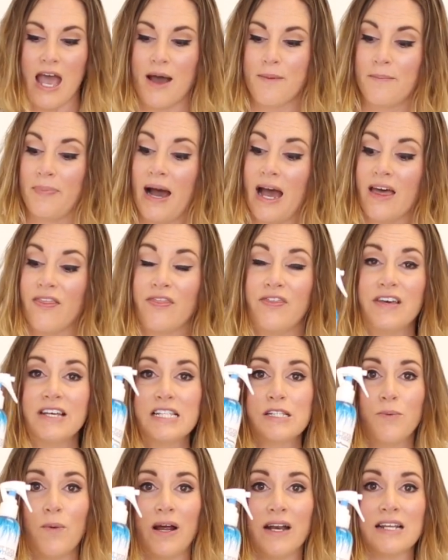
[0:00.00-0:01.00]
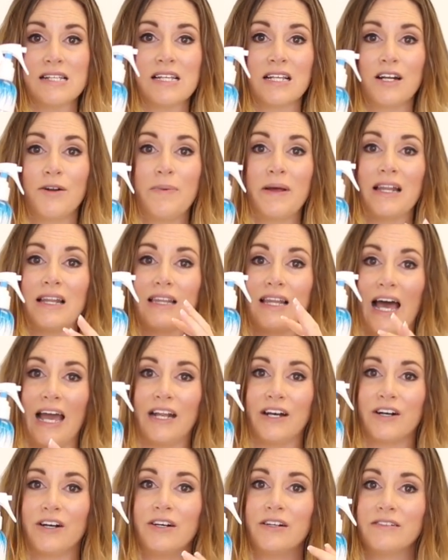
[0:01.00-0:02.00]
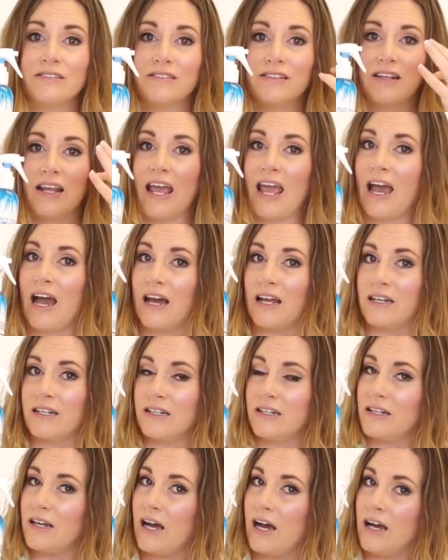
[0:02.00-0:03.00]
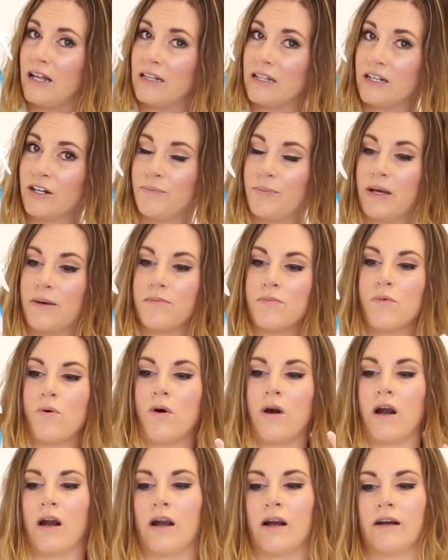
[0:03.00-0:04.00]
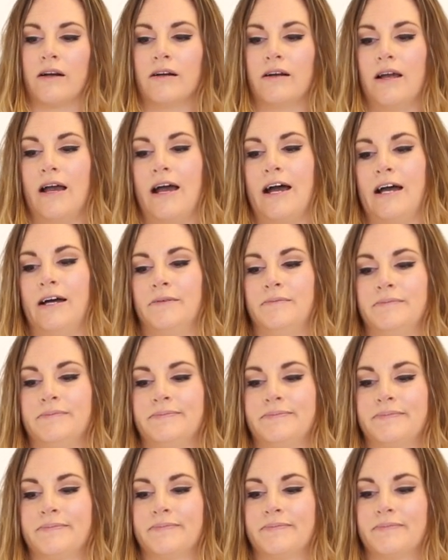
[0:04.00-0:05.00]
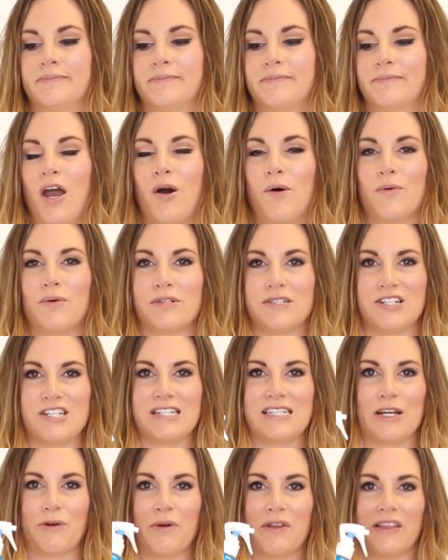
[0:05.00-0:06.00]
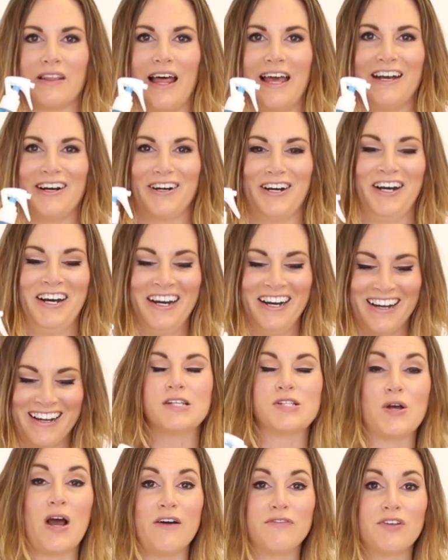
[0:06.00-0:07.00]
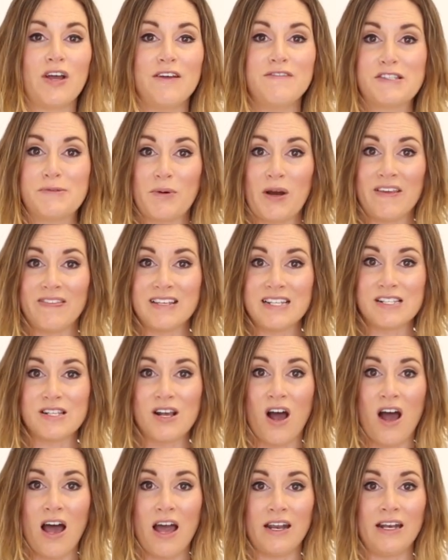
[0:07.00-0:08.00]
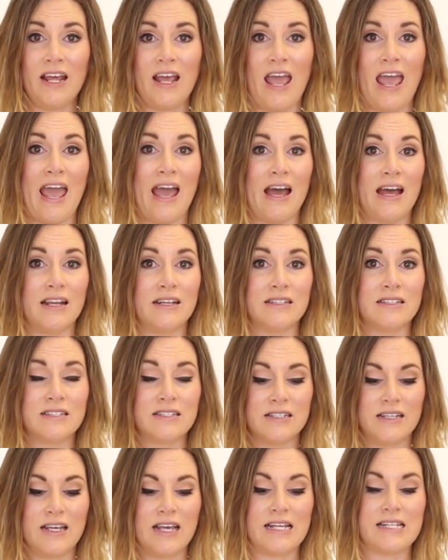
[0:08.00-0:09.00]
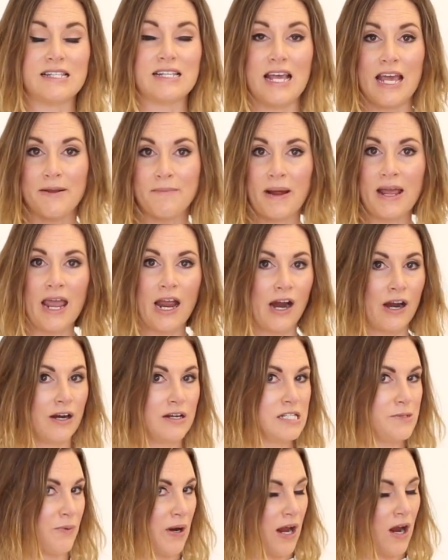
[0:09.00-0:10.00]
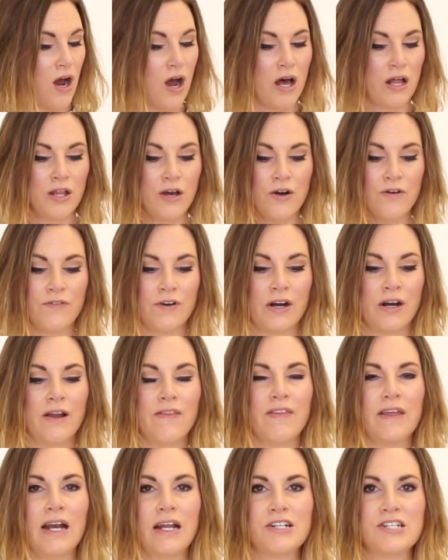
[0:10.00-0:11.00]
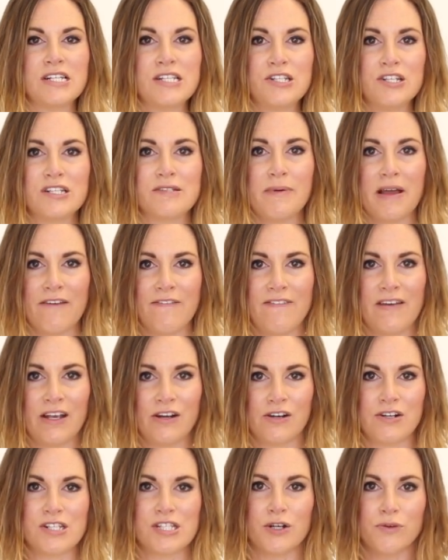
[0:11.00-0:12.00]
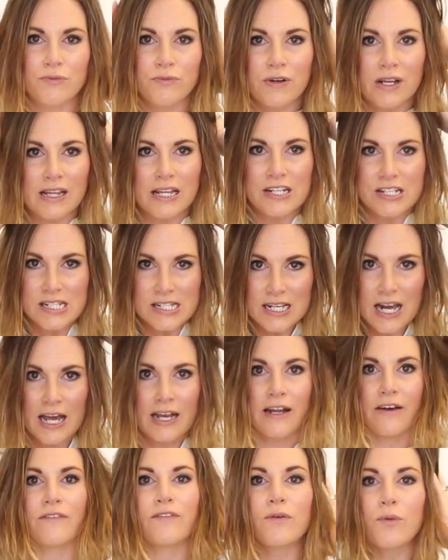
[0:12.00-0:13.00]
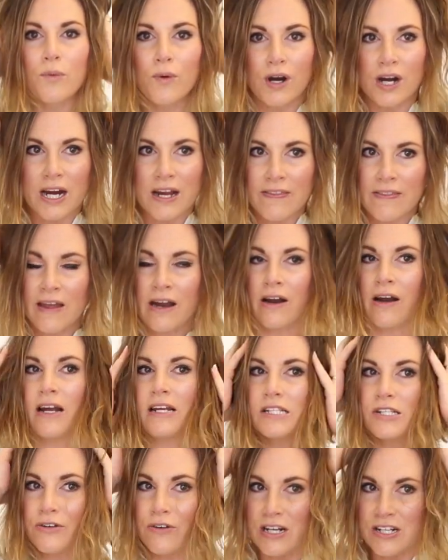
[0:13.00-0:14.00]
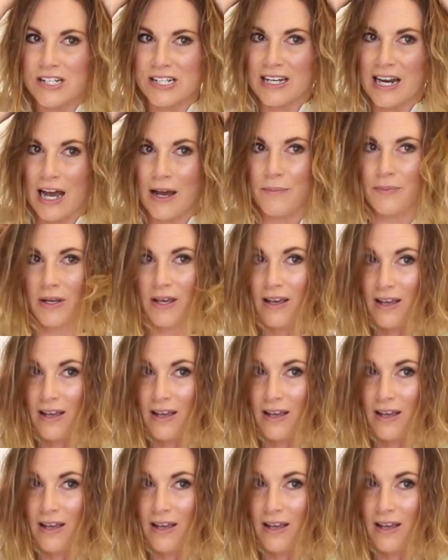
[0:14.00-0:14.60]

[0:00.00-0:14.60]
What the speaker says: But this one is a little bit lighter and a little bit more, we'll just stick with lighter. So after I've sprayed this on and it's in my hair, spray it all over, then I just use my fingers to really just kind of work in there. I scrunch it up.